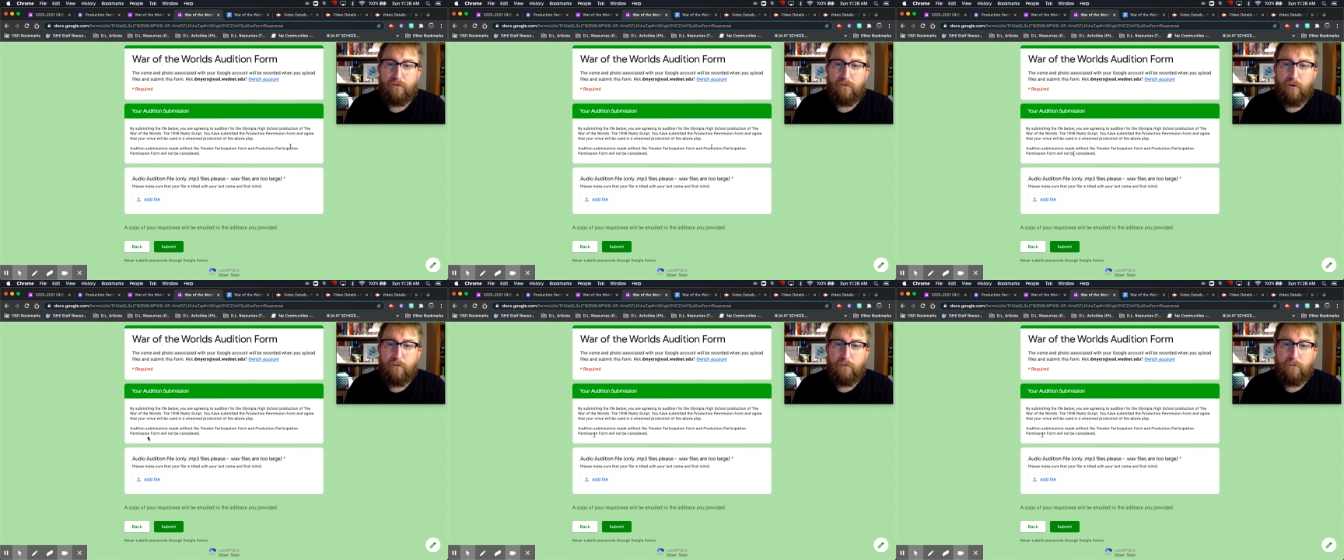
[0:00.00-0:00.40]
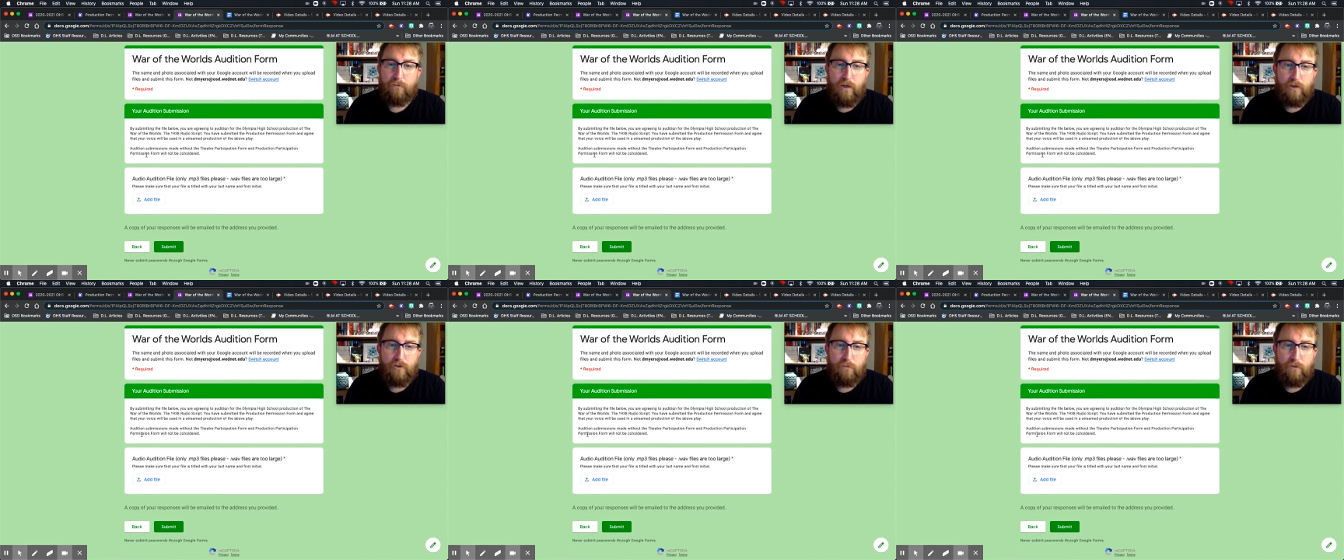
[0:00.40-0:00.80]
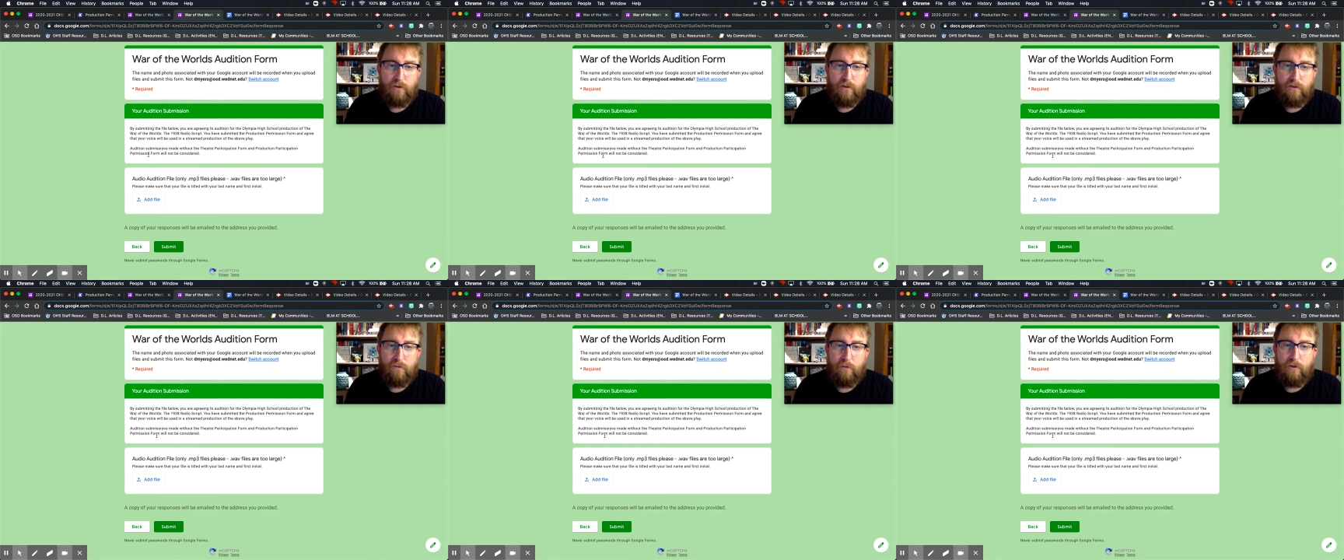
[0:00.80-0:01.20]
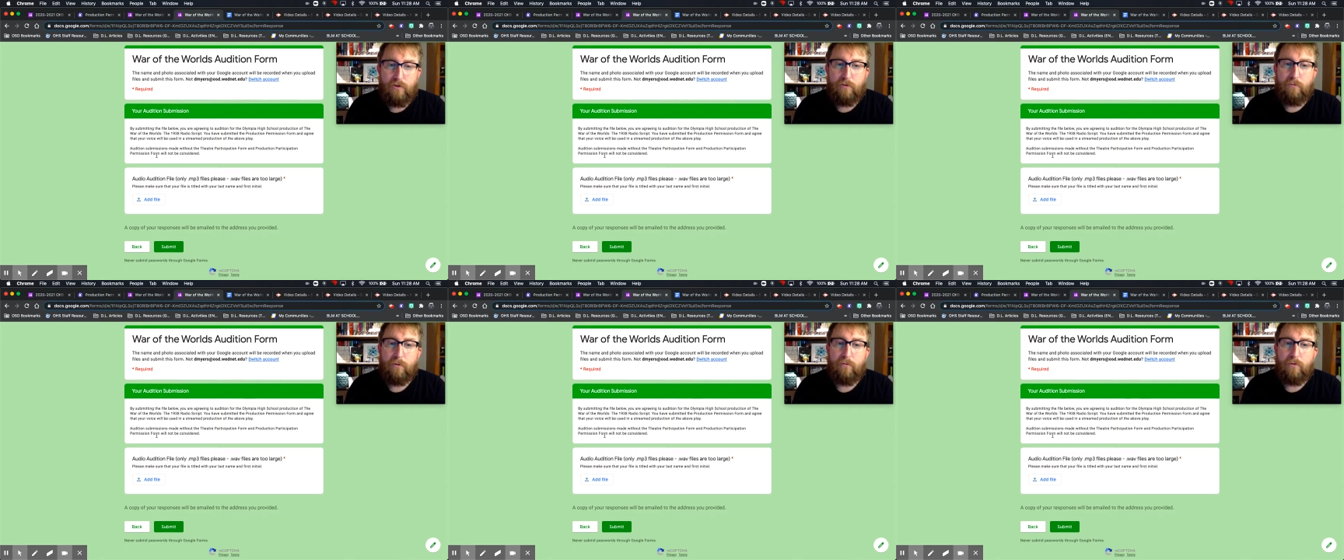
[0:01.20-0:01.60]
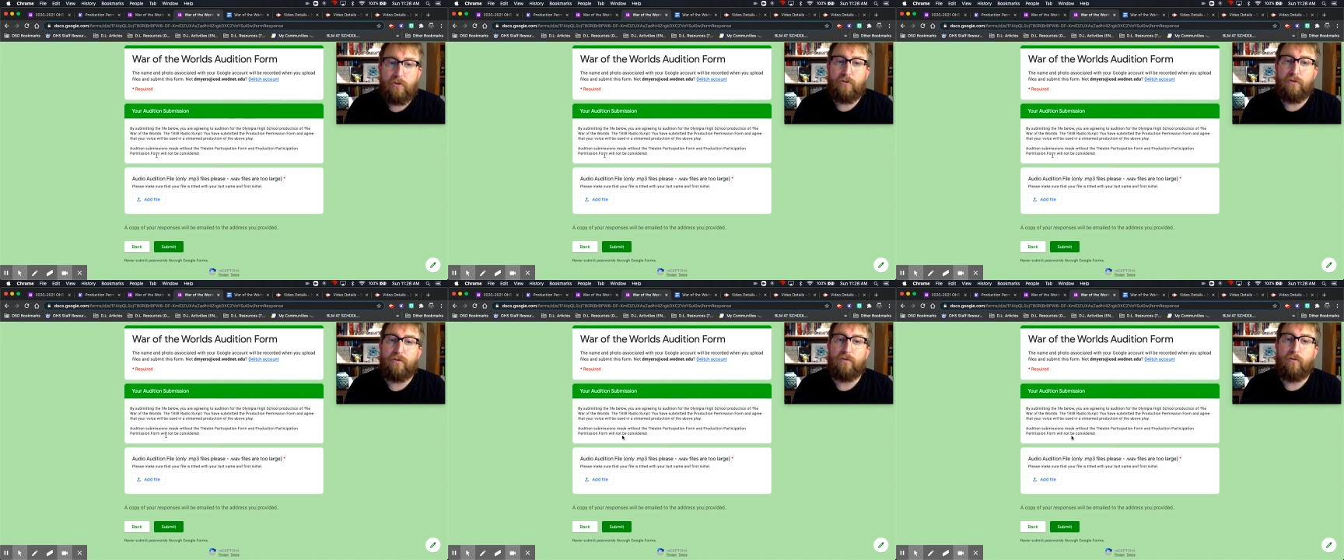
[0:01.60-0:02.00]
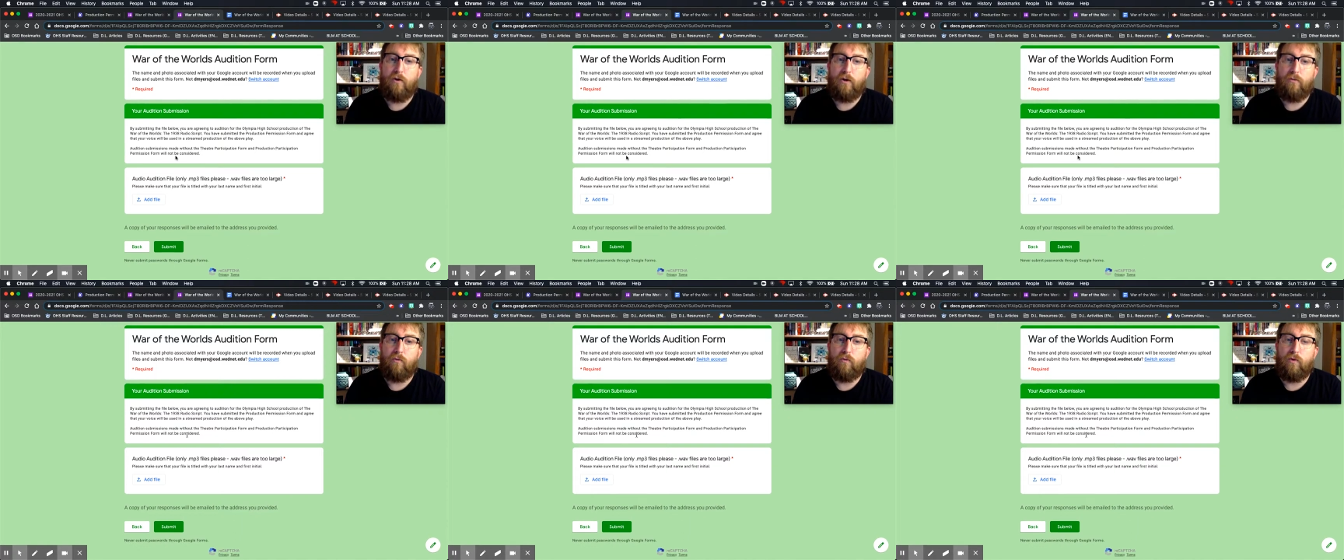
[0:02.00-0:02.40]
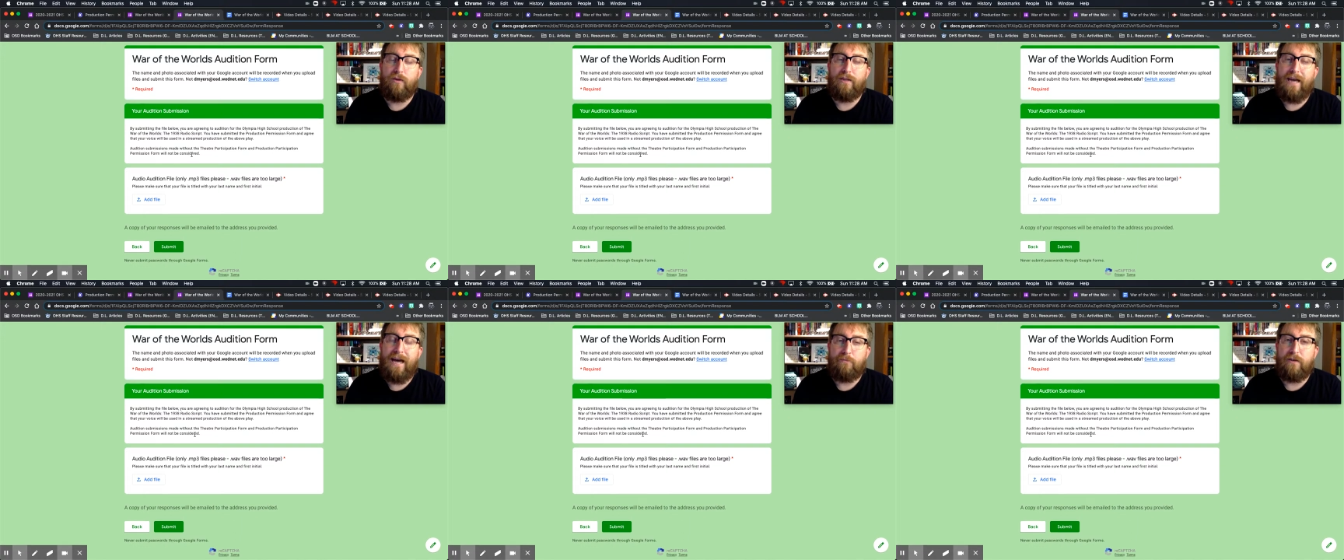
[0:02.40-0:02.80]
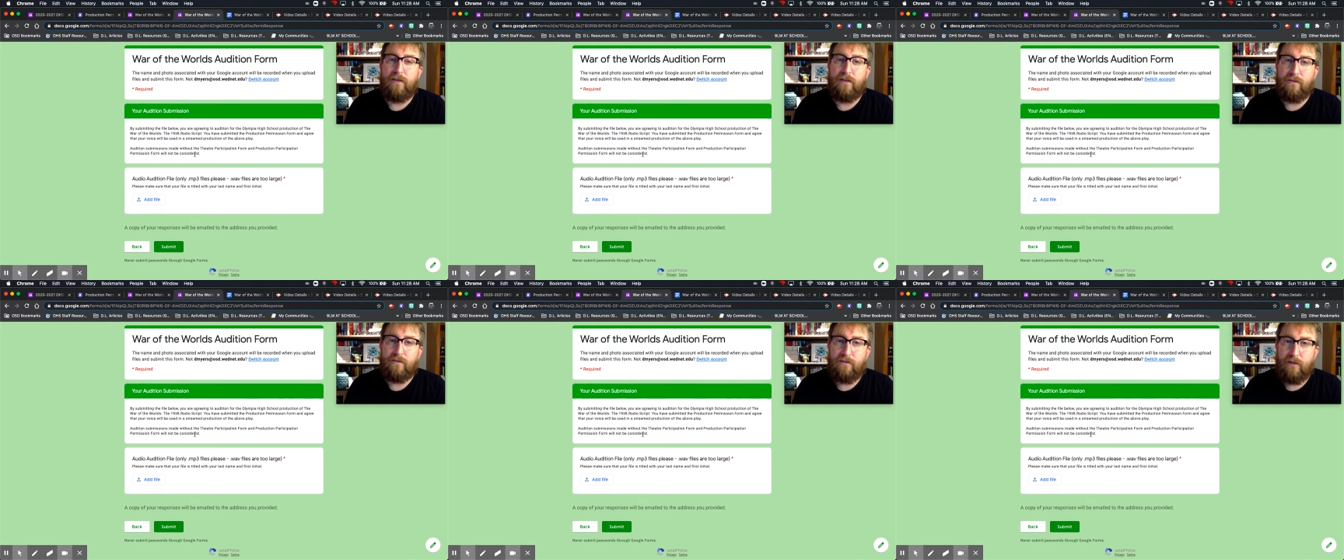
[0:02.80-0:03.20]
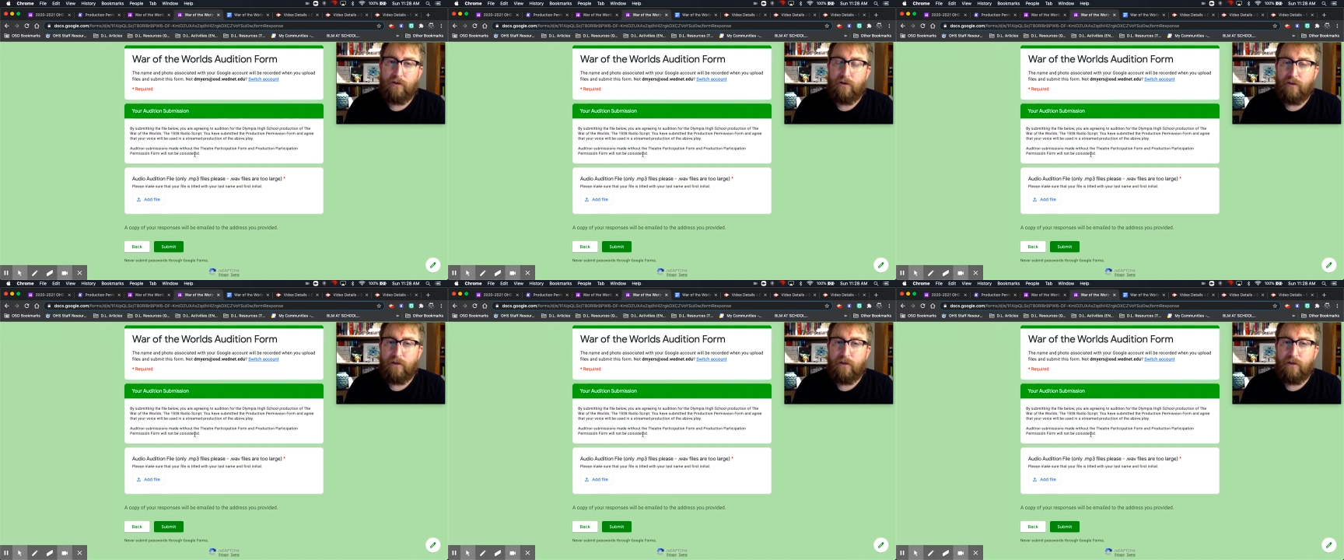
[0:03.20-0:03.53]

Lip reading: form and production participation permissions form will not be considered.